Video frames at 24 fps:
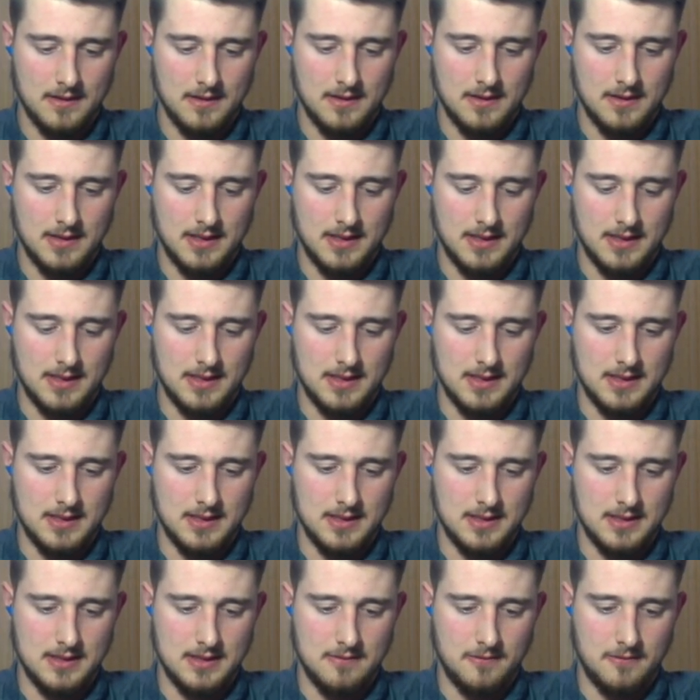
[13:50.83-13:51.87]

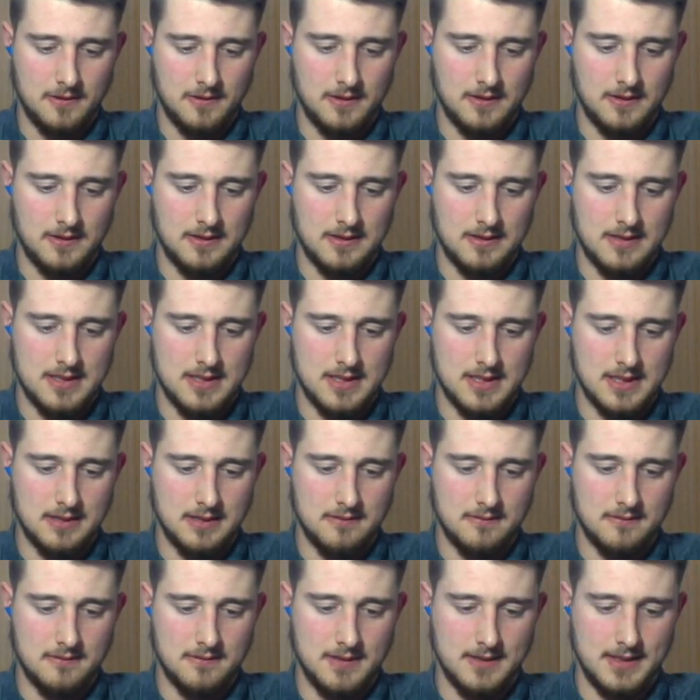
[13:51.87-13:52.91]
And we're gonna log
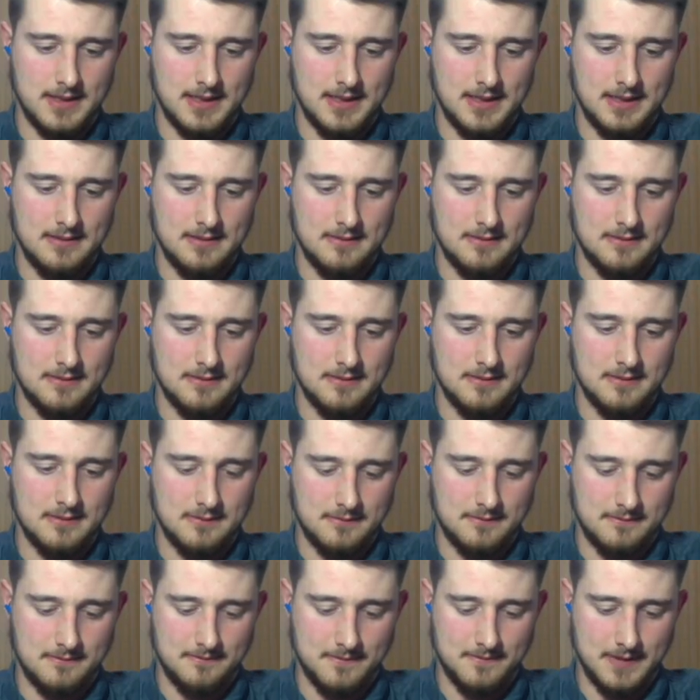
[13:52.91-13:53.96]
away.
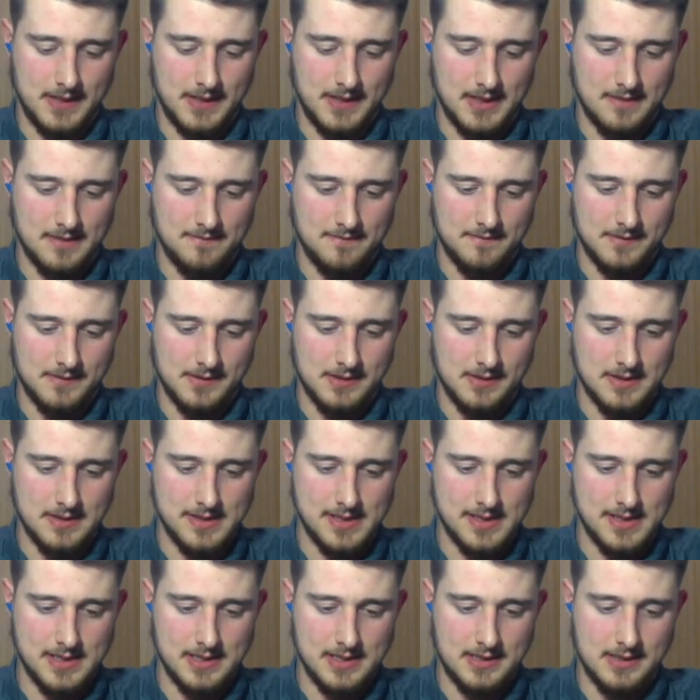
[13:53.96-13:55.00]
Yep, saw
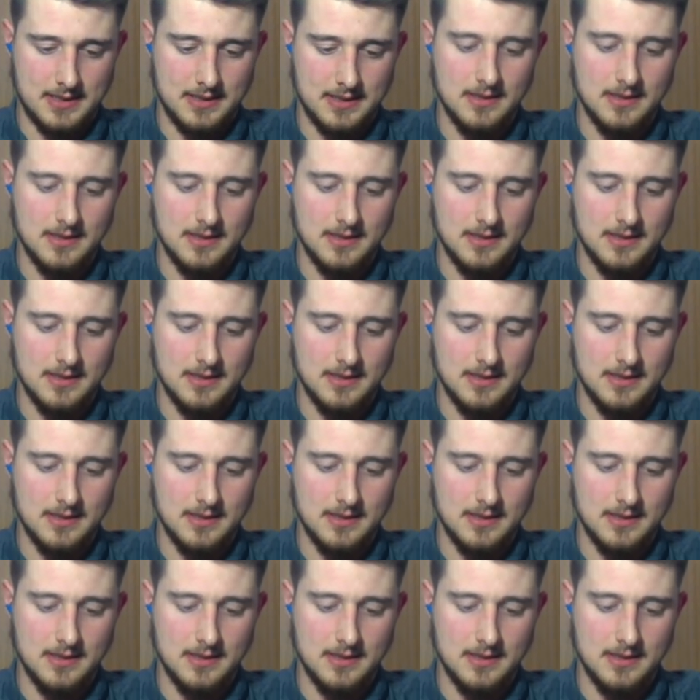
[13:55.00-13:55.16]
that.